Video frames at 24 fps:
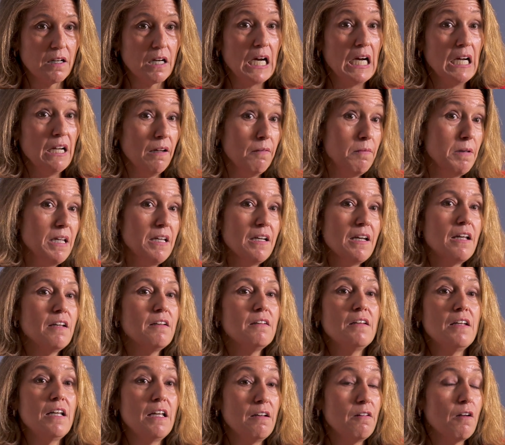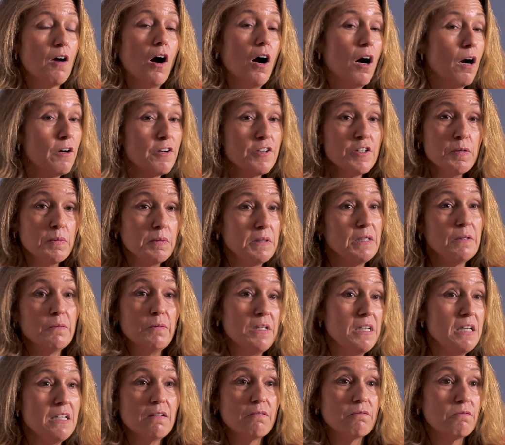I mean, and arguably
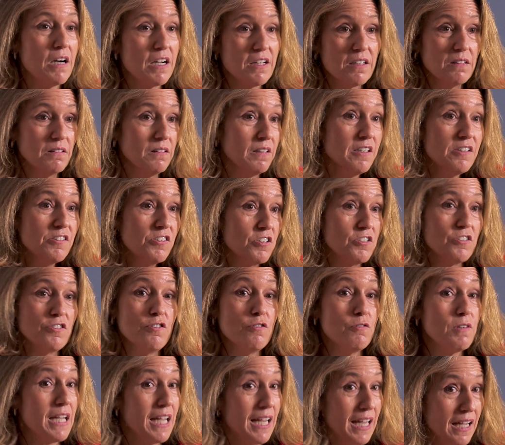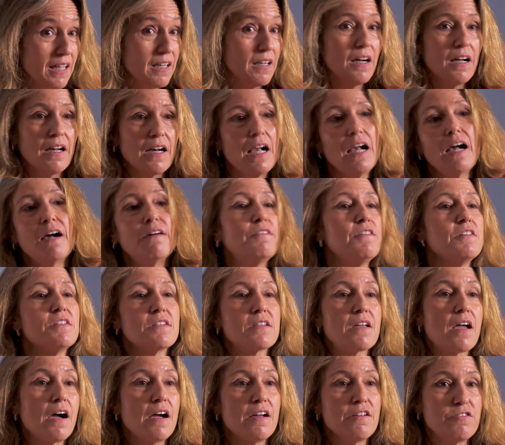we need regulations. You cannot have these
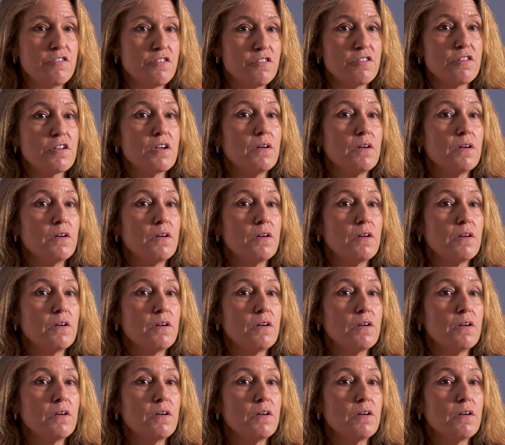guys just